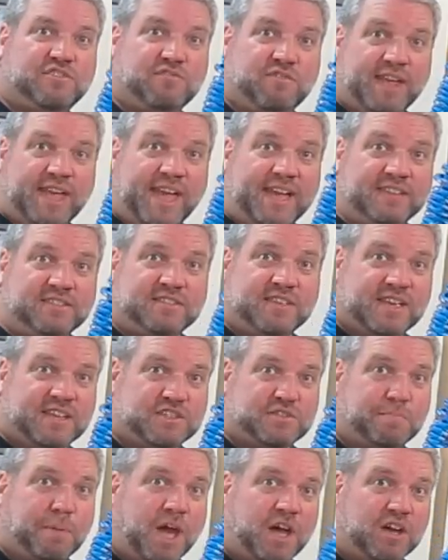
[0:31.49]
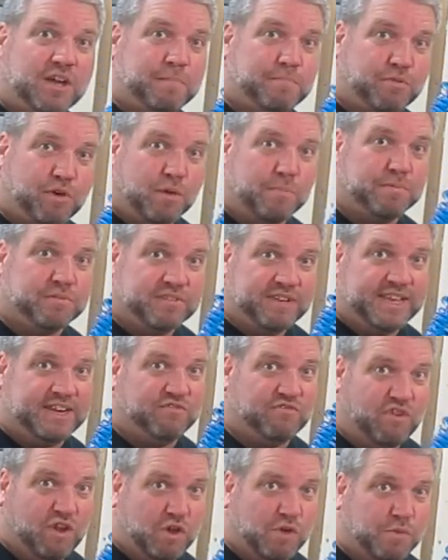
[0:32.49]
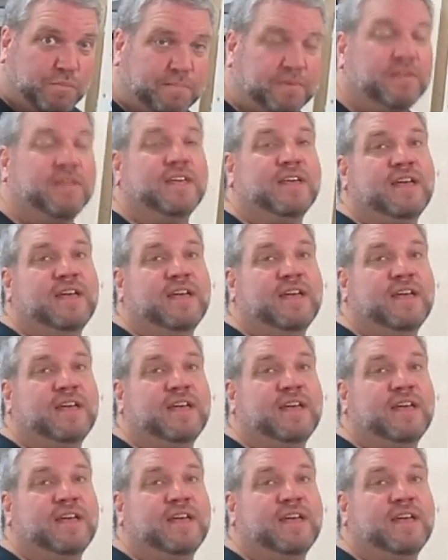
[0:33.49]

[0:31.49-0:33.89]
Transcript: 3/8" polypropylene rope.